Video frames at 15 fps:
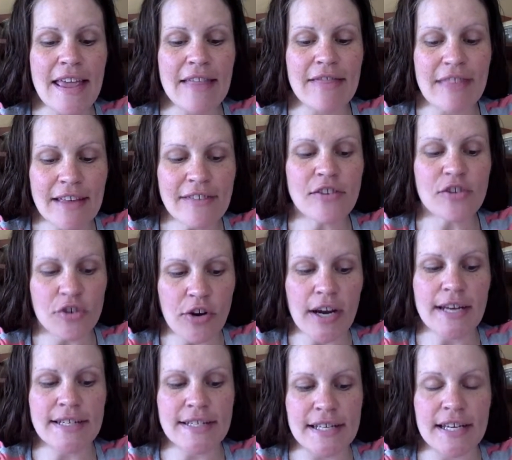This is
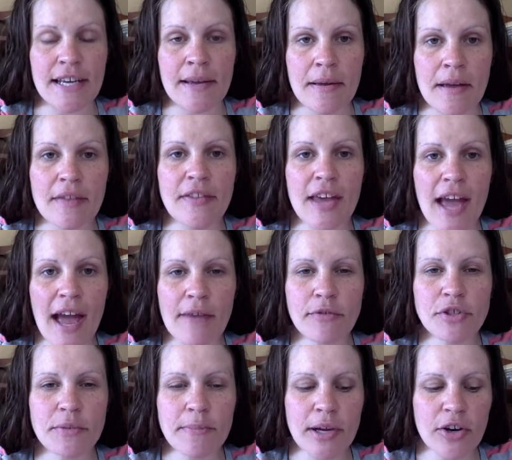crazy. The
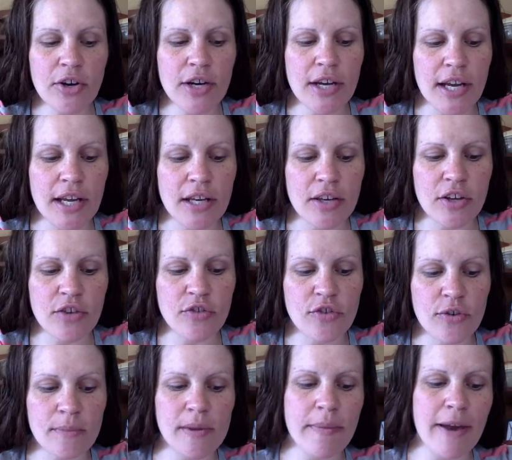average American
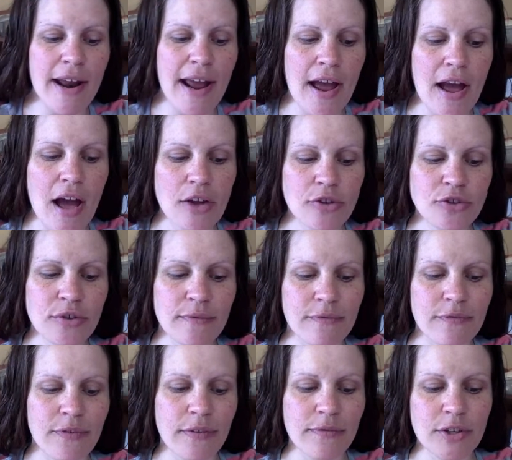consumes about
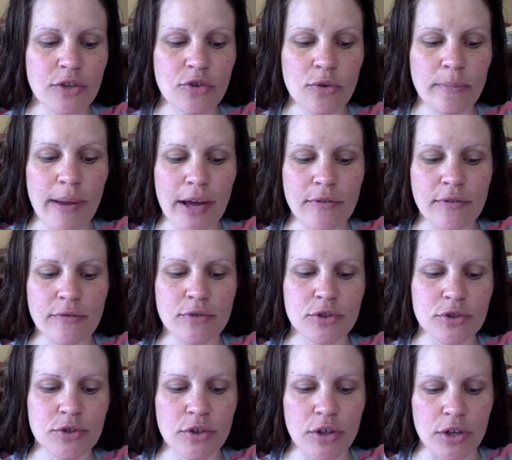152 pounds of
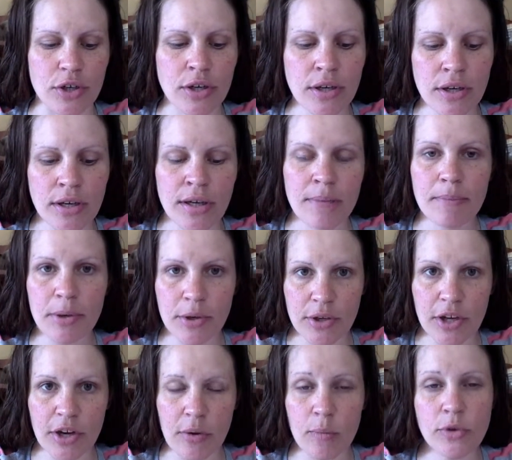sugar per
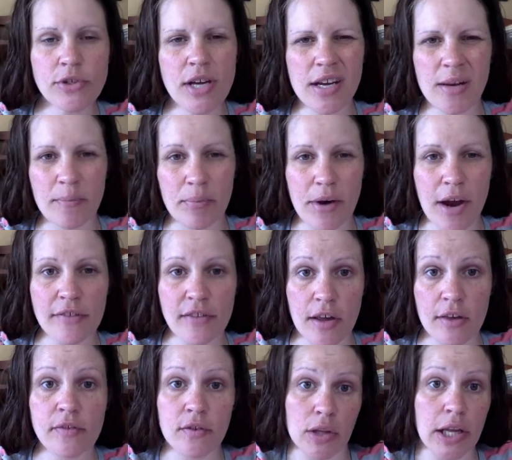year. And we're talking
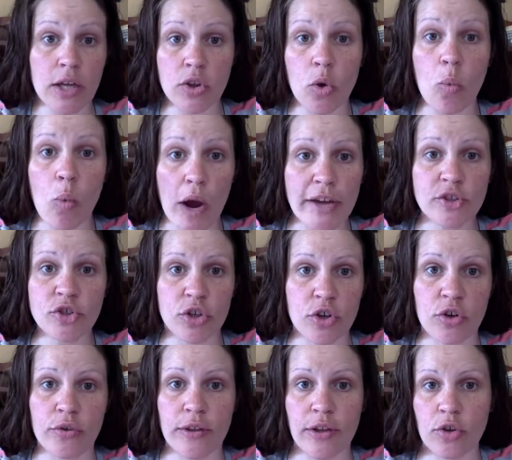processed, like the white
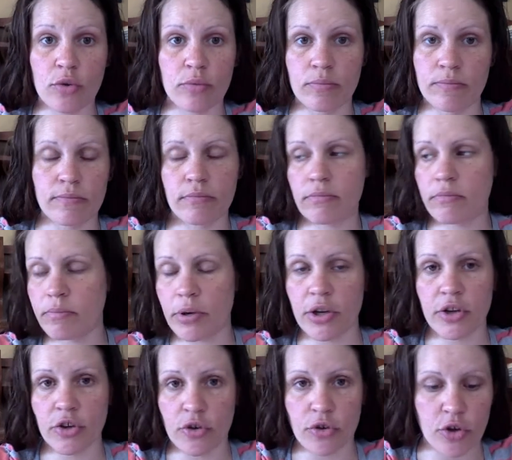sugar that you put
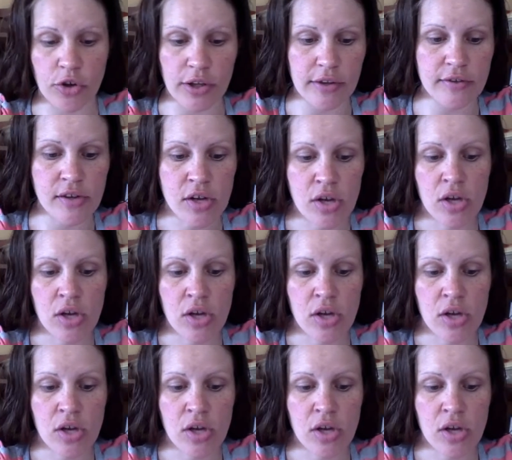in your cookies,